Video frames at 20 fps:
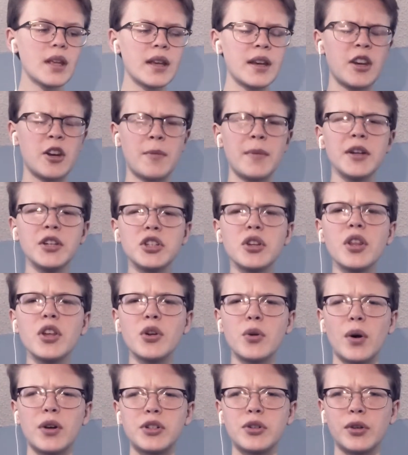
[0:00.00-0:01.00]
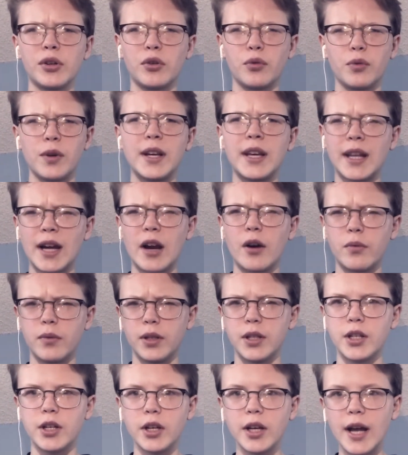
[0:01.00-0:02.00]
Now make sure that you also wring it out
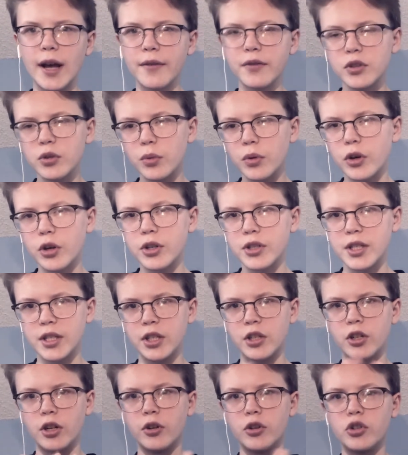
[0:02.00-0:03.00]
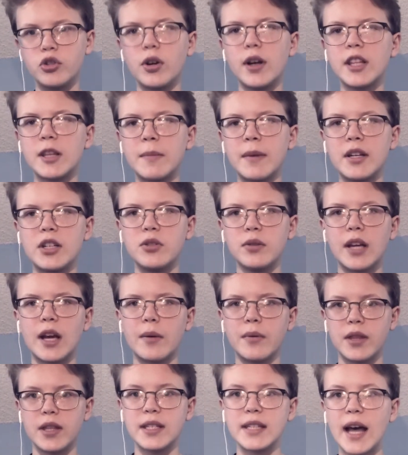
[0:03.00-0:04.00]
really good afterwards, and you dry it the best you can
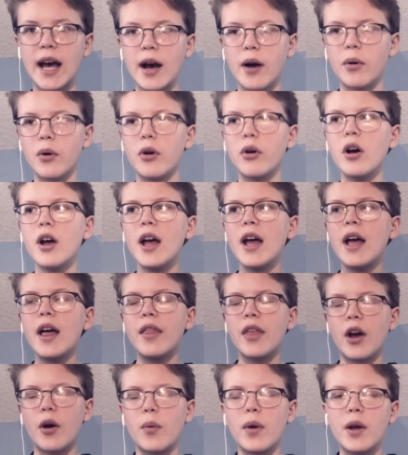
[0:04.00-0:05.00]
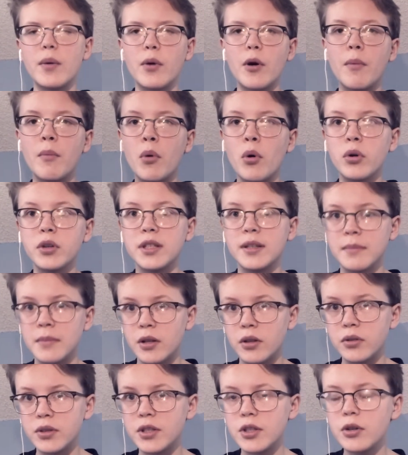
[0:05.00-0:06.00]
with the towel. That way it won't mold and
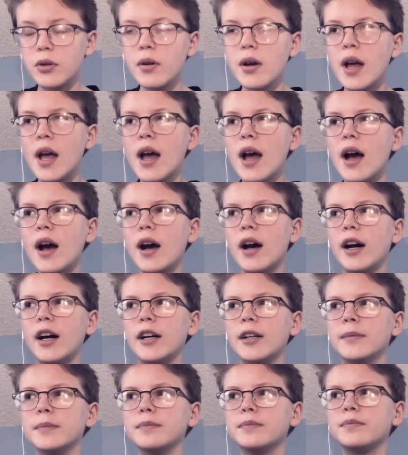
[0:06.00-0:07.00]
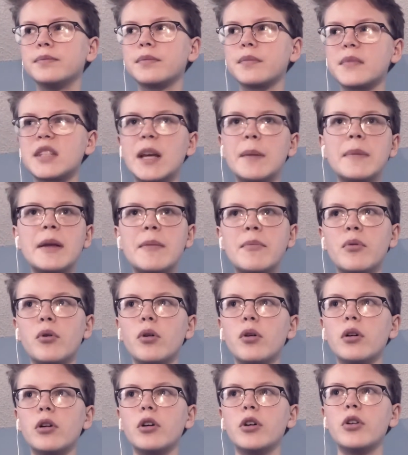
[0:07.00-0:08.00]
mildew. Some
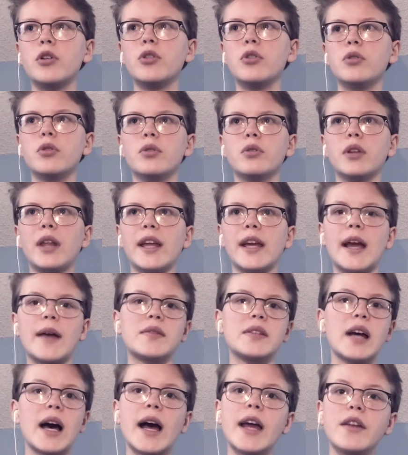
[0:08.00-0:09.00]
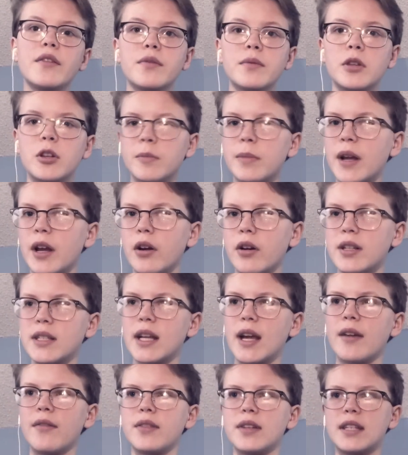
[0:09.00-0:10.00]
people who have to hide it from their parents,
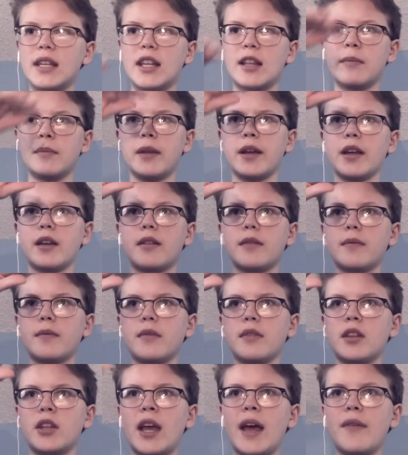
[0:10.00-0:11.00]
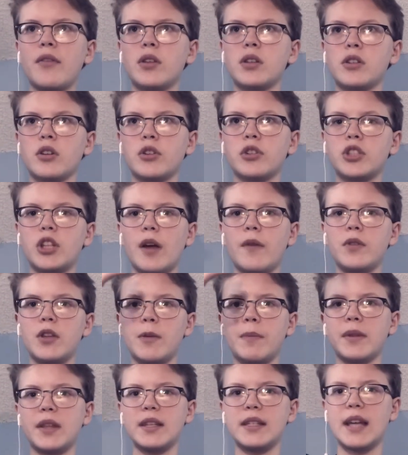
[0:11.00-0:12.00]
I even see them they have those little shelves they
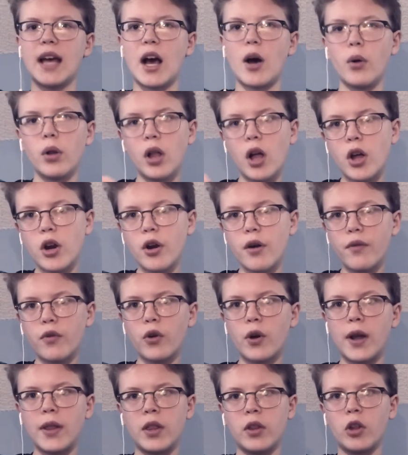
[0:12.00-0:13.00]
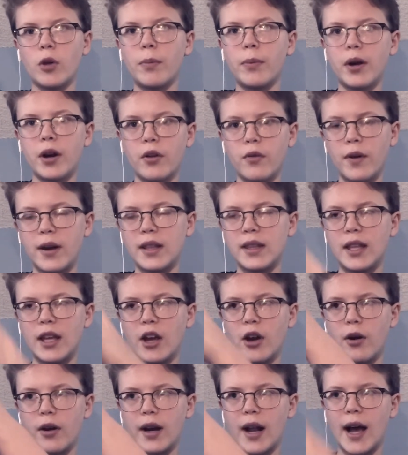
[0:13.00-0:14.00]
put the towel on over, and then they'll put it right
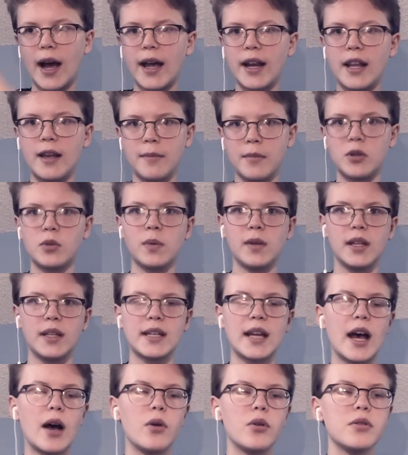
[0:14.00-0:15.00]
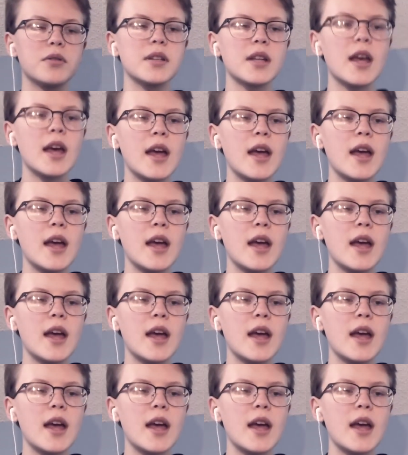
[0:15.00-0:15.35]
there and hide it in between the towels.